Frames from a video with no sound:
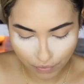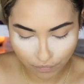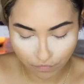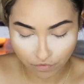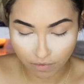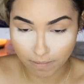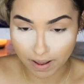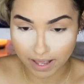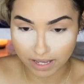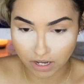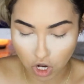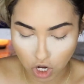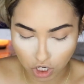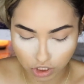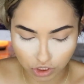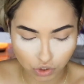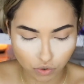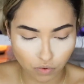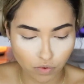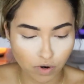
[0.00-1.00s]
For my
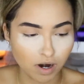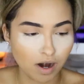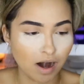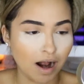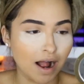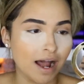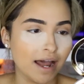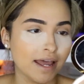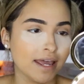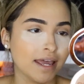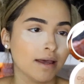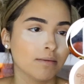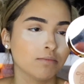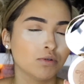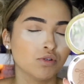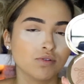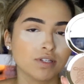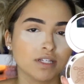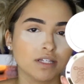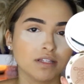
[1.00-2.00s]
contour, I am
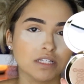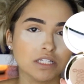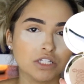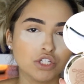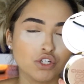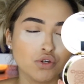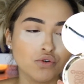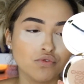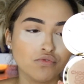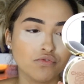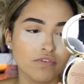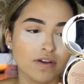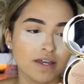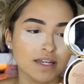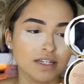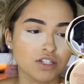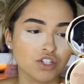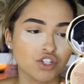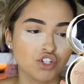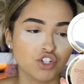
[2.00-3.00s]
using the Too
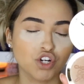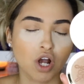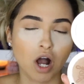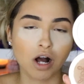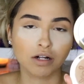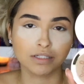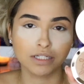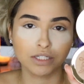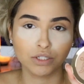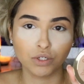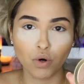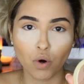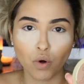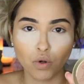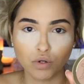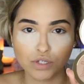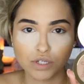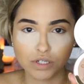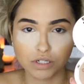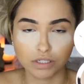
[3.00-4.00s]
Faced Chocolate
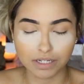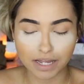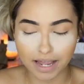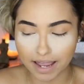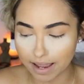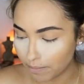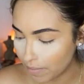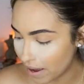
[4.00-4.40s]
Gold Soleil